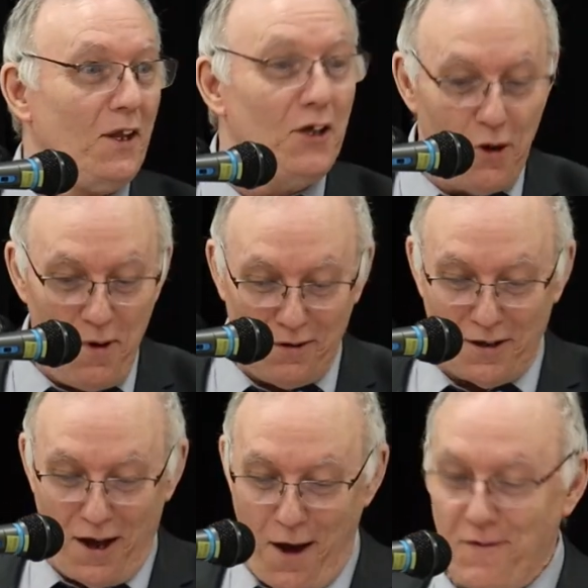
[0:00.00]
You know
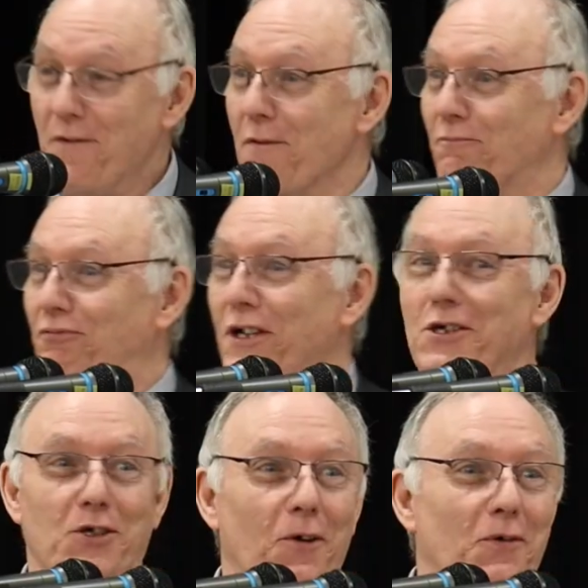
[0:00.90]
what? I've even
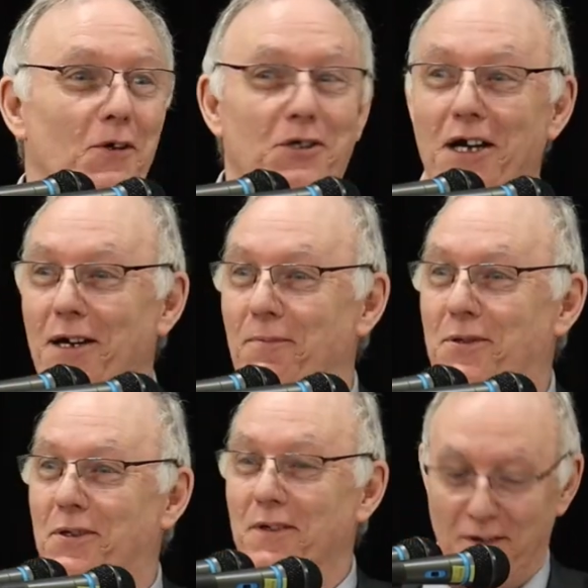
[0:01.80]
preached a few
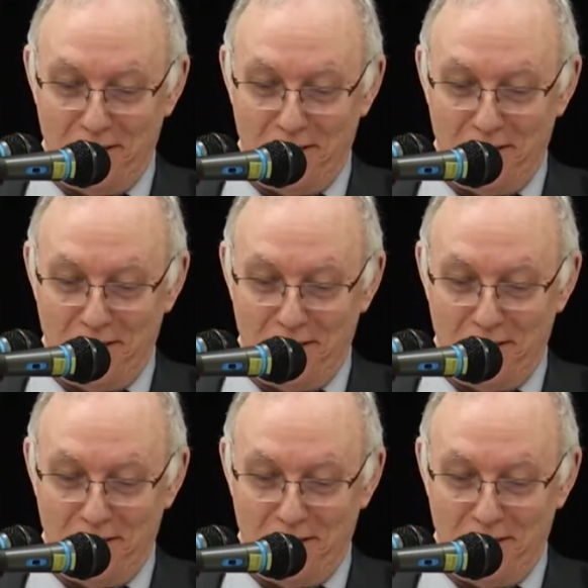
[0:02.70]
times.